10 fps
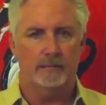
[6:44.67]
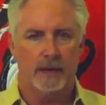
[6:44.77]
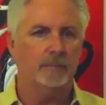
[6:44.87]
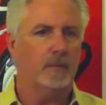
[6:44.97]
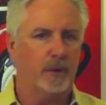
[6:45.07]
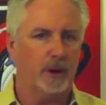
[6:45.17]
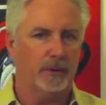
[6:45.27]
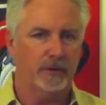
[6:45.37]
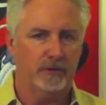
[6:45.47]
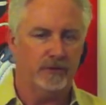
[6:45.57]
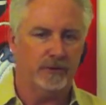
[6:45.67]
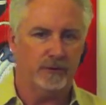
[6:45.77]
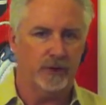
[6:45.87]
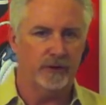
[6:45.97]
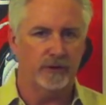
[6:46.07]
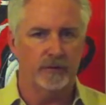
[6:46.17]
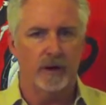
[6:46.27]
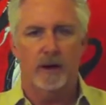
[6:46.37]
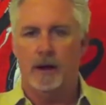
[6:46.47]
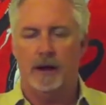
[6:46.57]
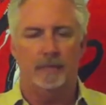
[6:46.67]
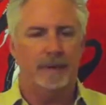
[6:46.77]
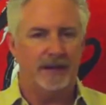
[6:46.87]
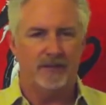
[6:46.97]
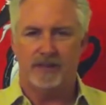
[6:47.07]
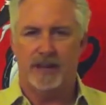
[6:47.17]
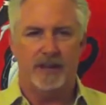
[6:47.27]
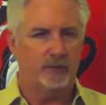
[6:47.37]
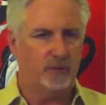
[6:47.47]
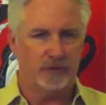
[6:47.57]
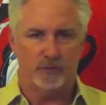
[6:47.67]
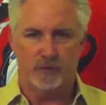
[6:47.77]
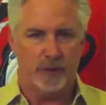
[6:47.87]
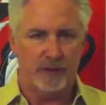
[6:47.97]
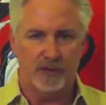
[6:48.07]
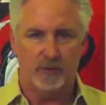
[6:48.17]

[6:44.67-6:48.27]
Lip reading: in a barbecue situation, making steaks with some spicy